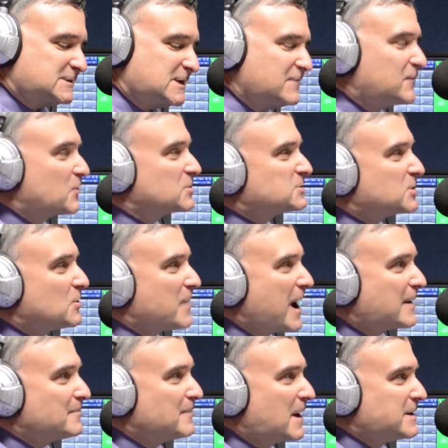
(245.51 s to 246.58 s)
You. The C4 show back
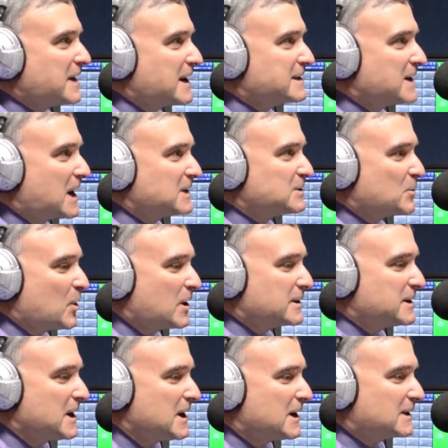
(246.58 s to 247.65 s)
Monday, 9 to 1
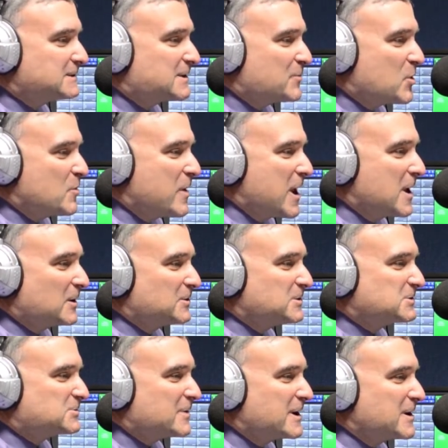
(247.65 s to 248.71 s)
on WBAL News
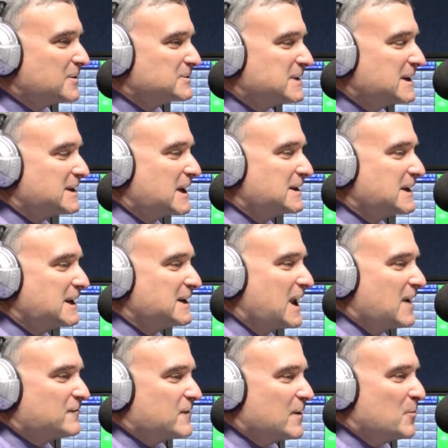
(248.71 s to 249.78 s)
Radio 1090 and
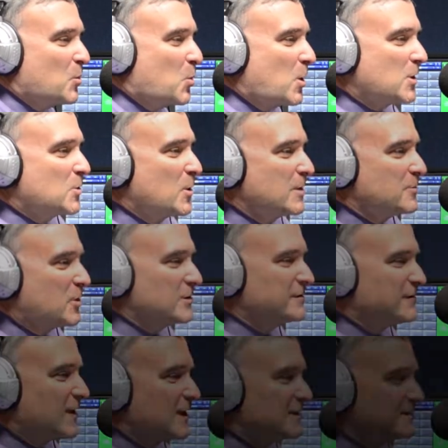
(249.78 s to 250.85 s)
FM 101.5.